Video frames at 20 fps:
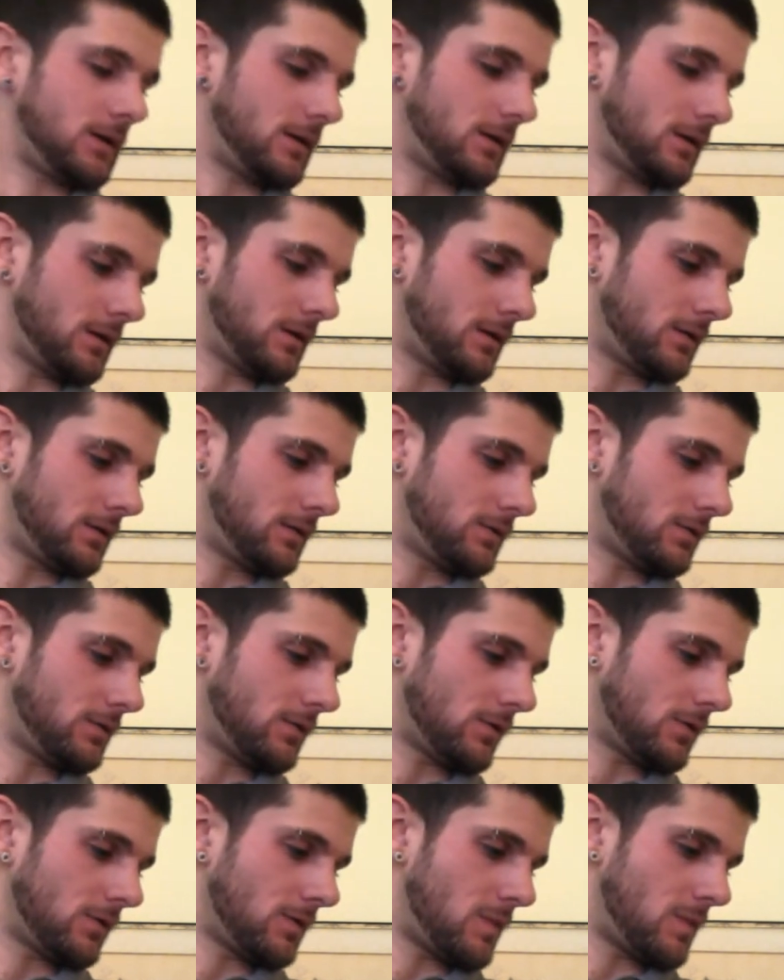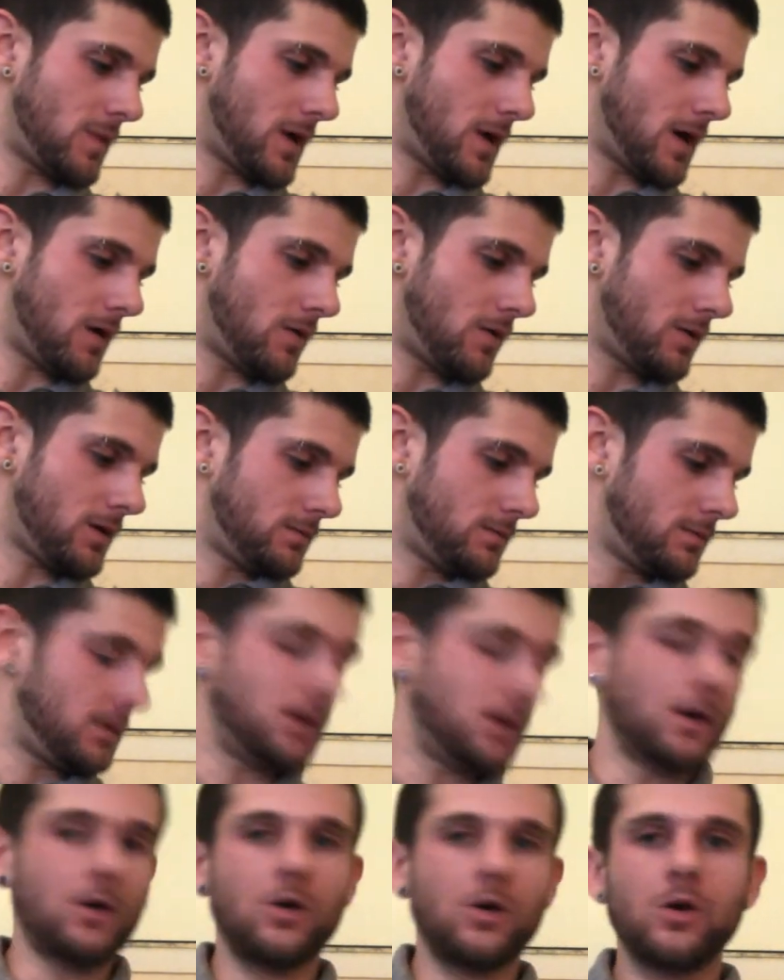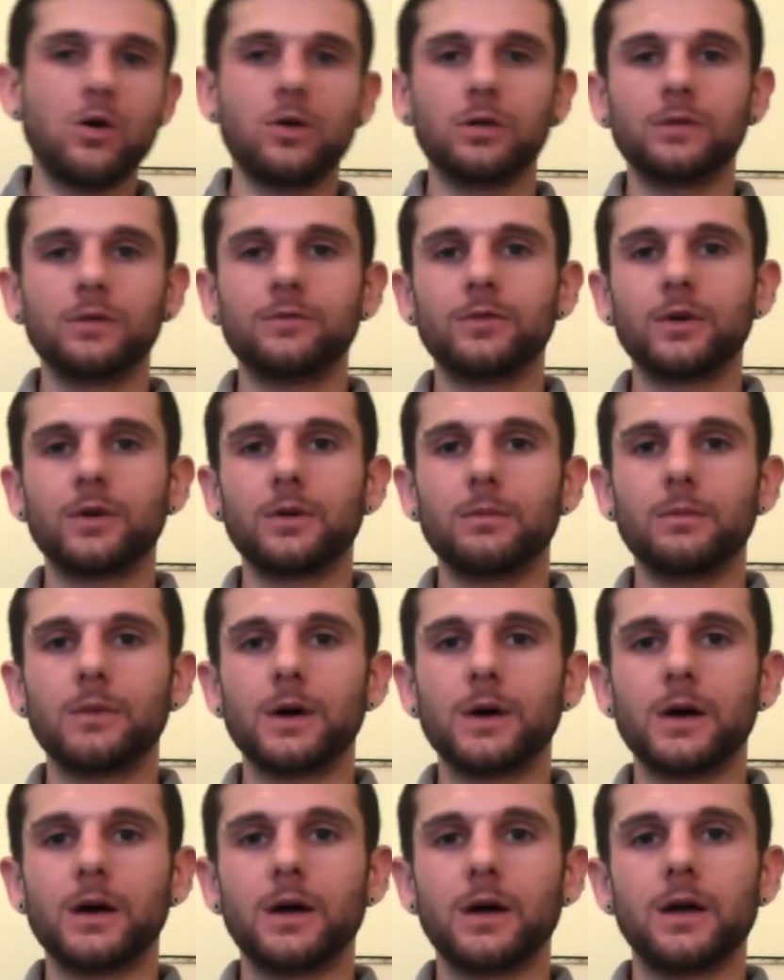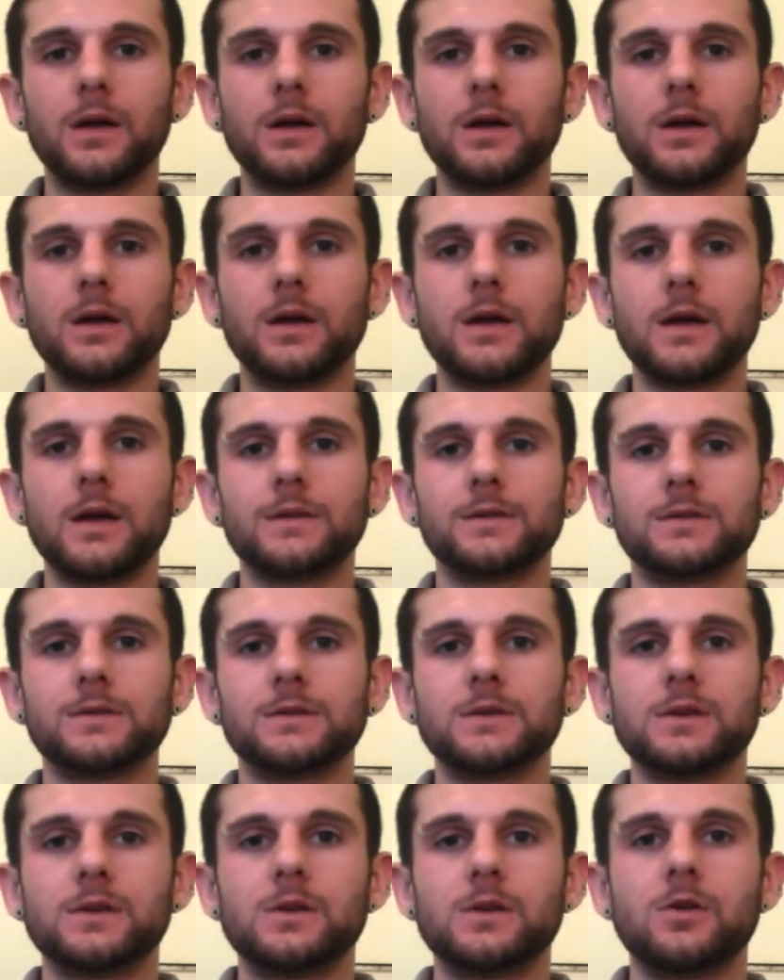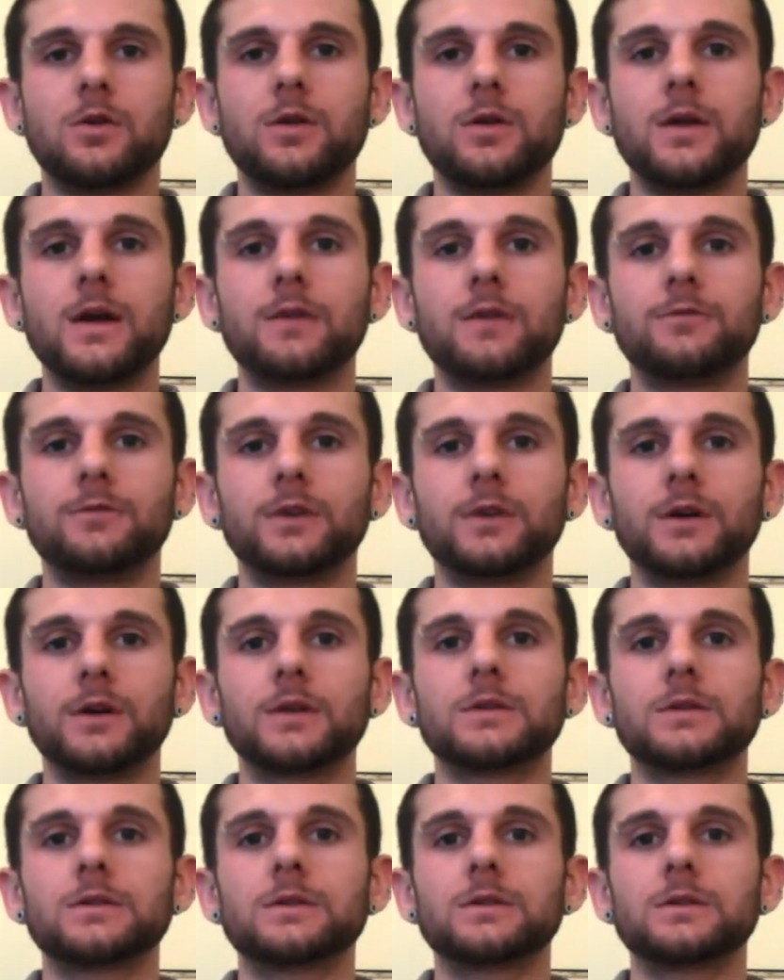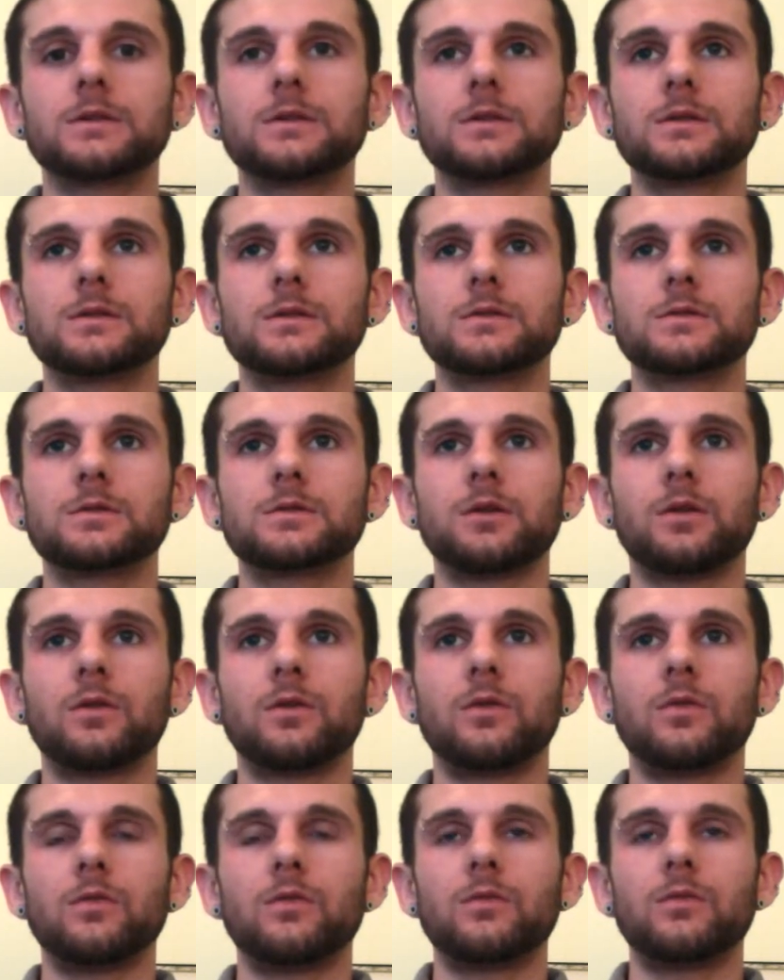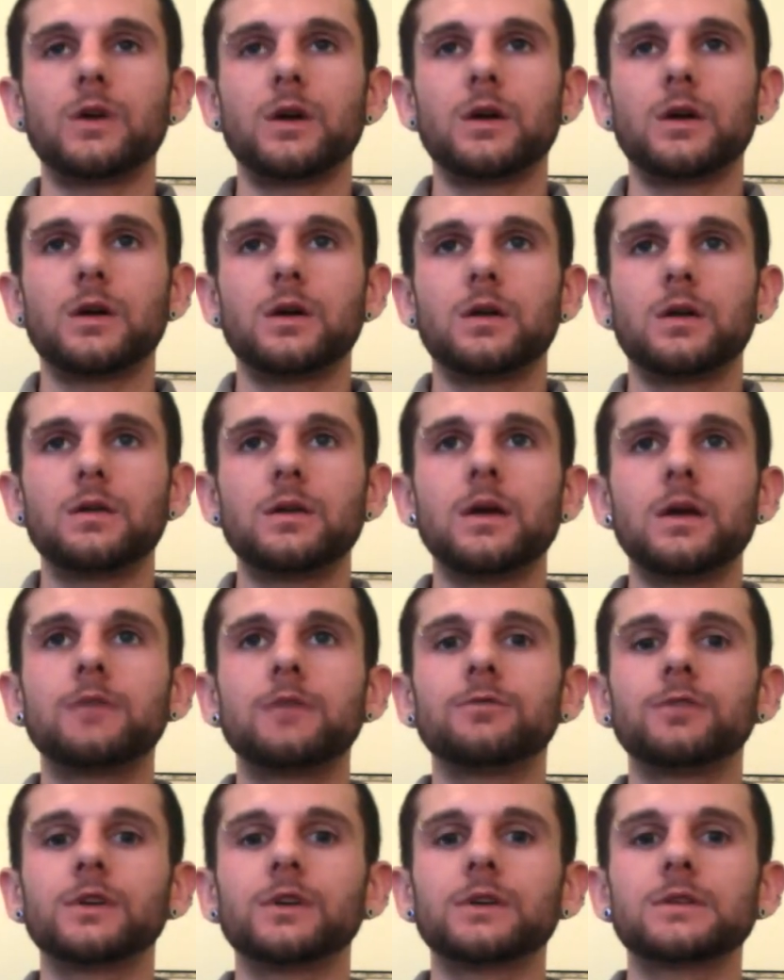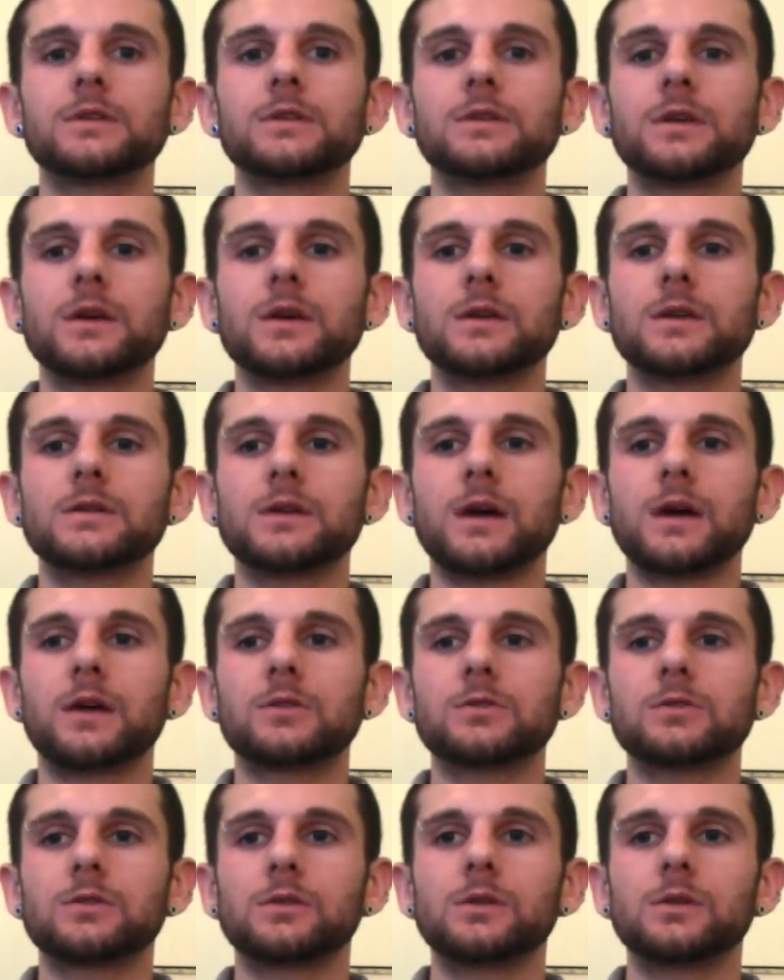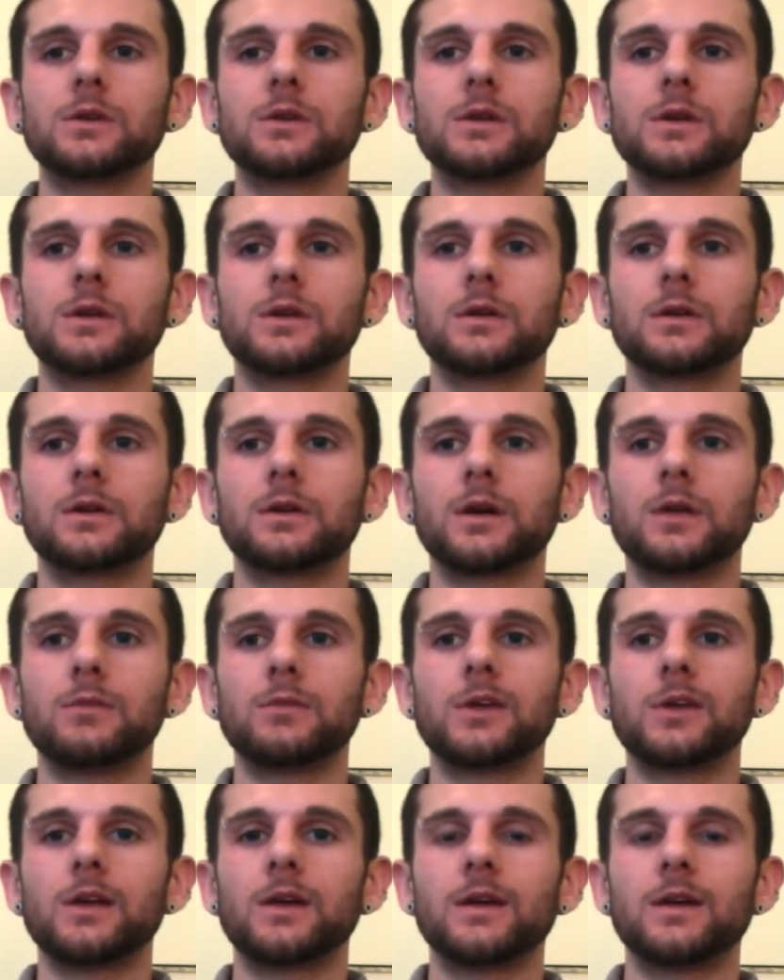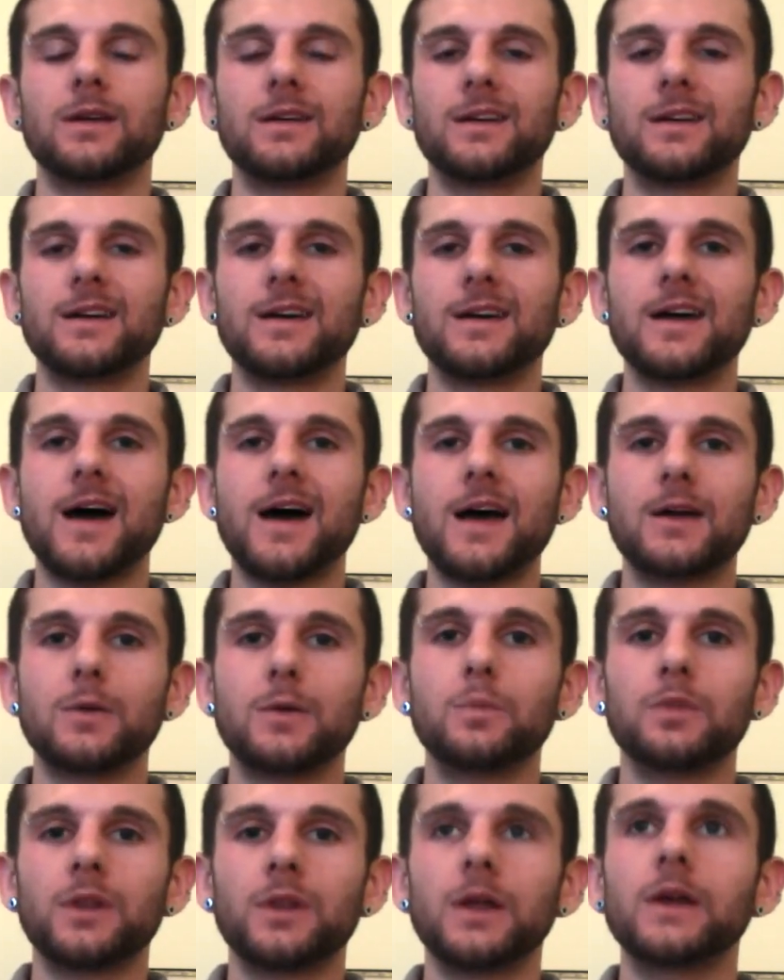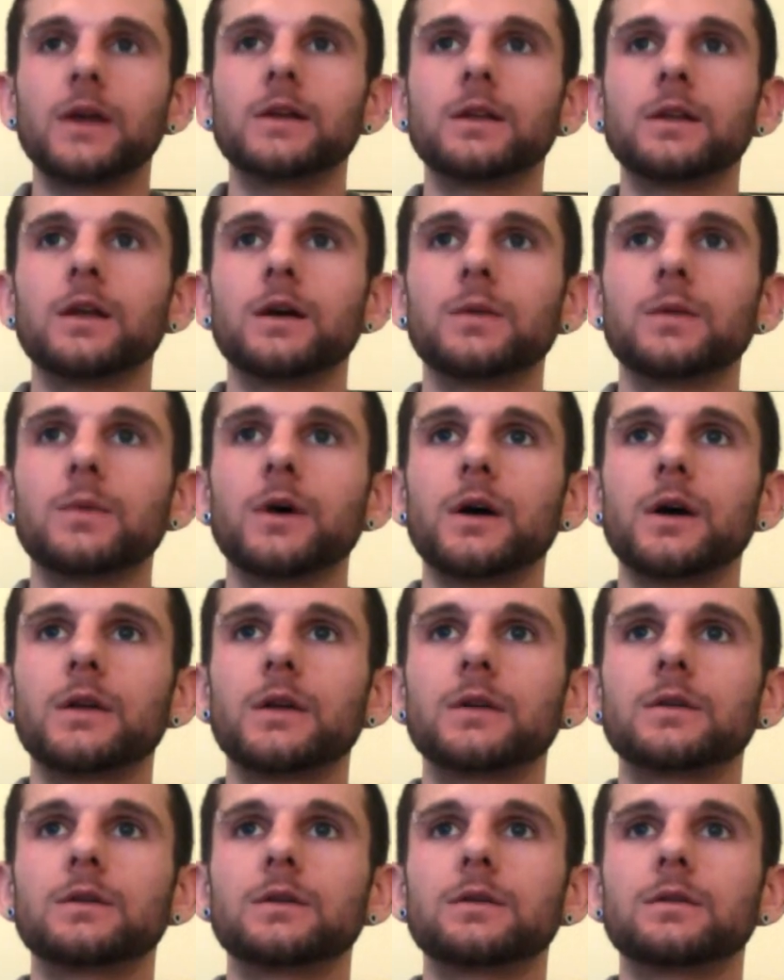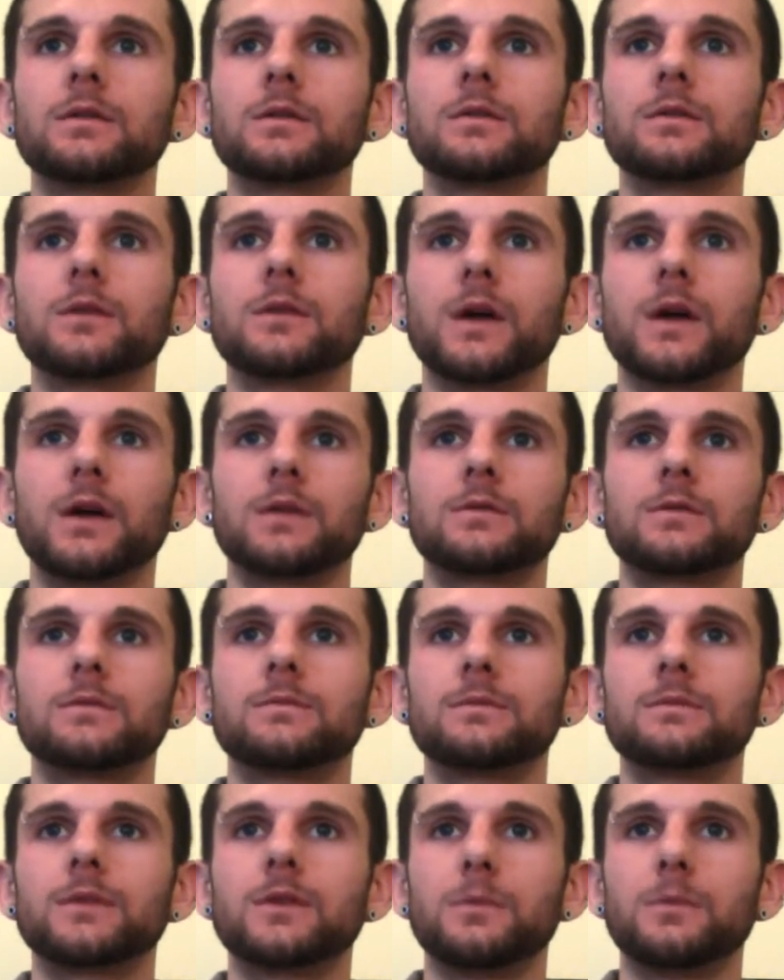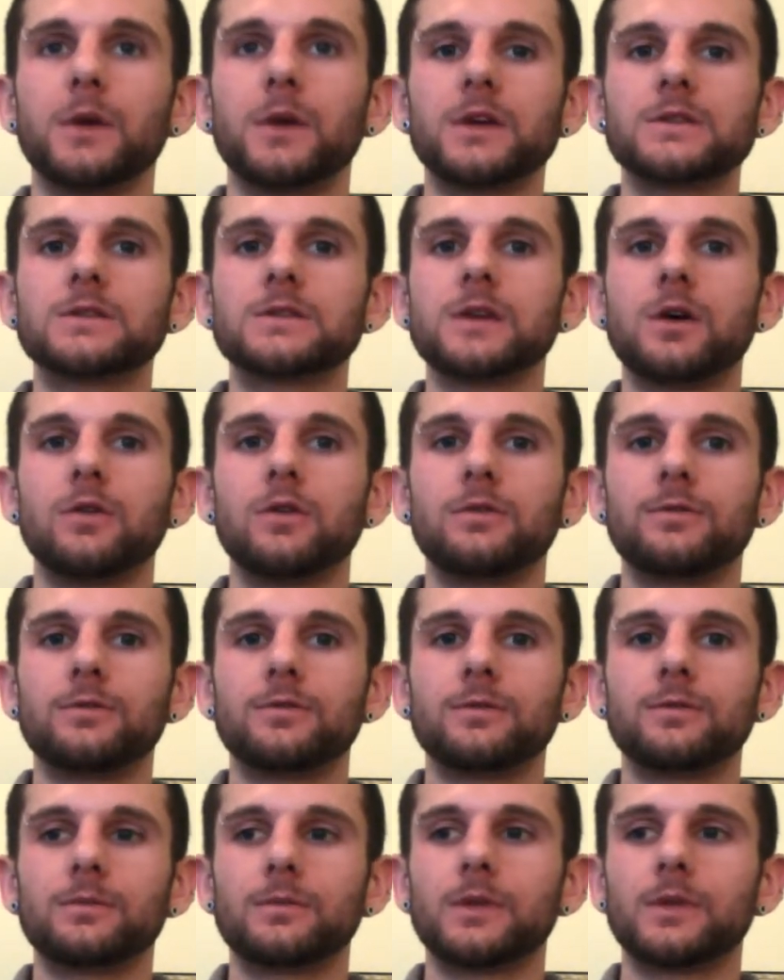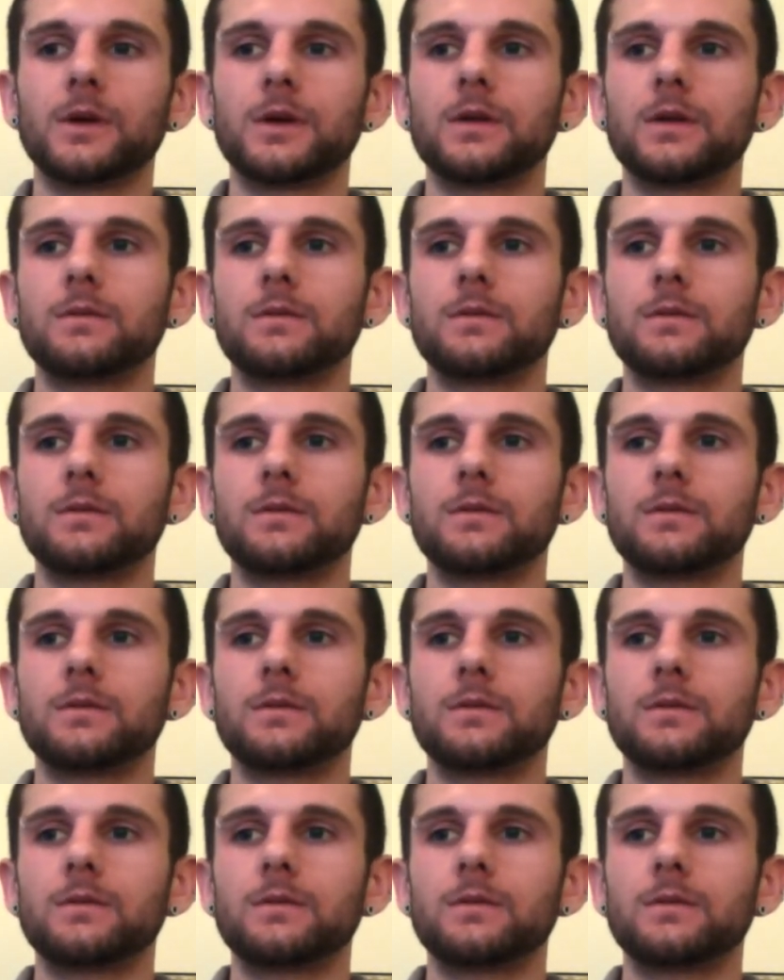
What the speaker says: of talk about, yeah, all of them I got to see on Netflix. So Netflix has actually, I mean, I complain a lot about it, like, to myself. I'm like,